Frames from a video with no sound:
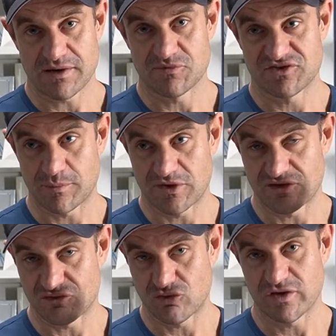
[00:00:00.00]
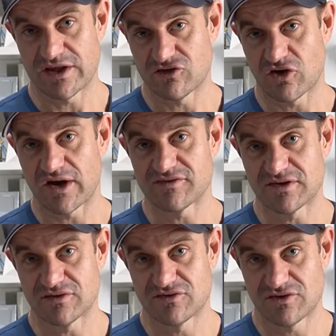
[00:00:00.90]
something that's really
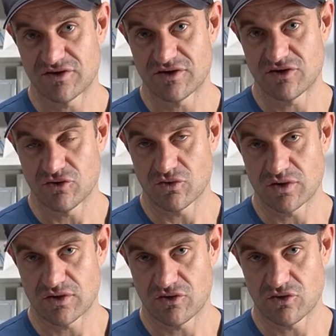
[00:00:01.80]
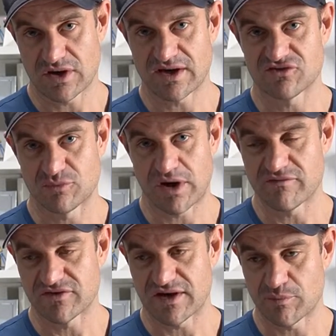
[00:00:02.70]
enticing to your customer
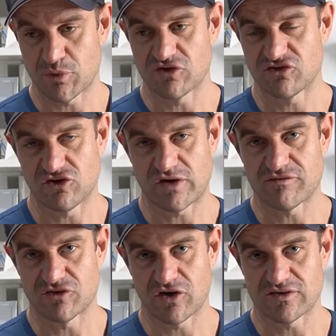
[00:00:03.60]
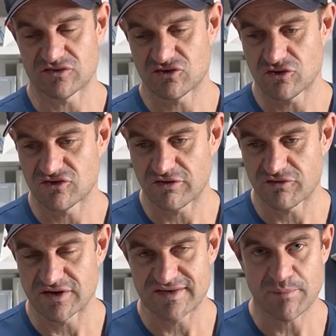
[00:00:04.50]
avatar, the person you're advertising to. So
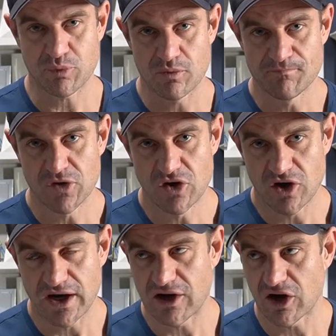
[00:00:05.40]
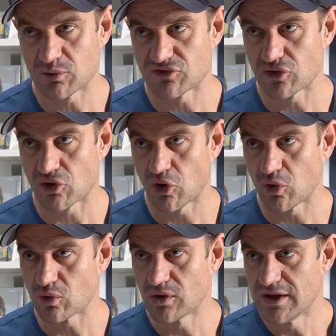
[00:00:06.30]
for example, I was on a
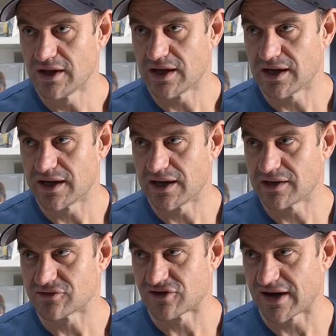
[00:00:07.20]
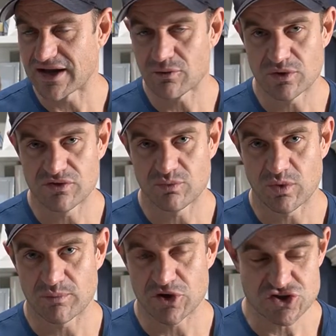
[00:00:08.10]
call today with
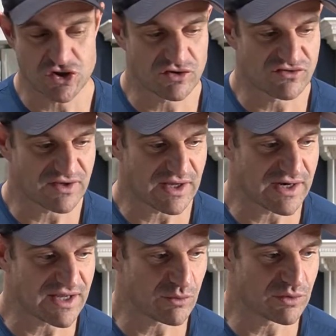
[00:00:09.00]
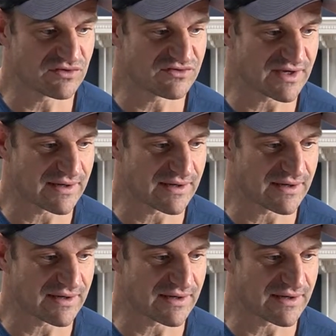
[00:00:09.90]
one of my students, and he was